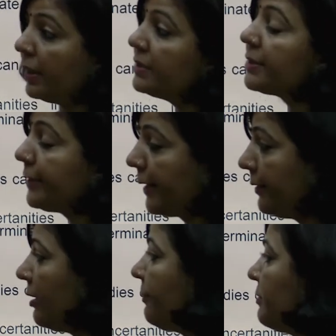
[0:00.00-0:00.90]

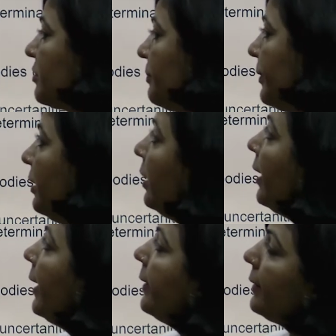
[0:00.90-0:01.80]
uncertainty principle
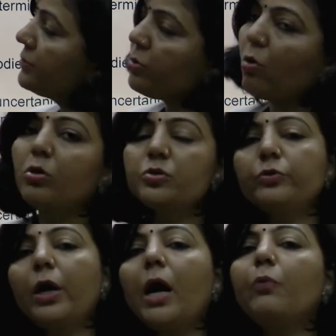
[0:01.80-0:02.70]
that is also
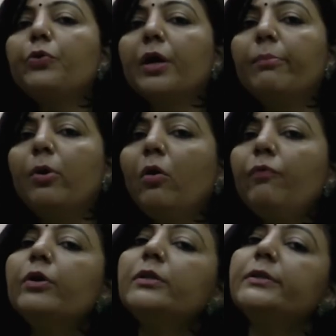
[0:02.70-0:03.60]
the outcome of
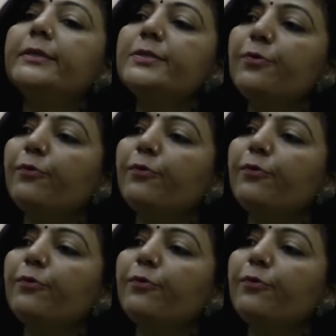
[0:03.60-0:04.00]
this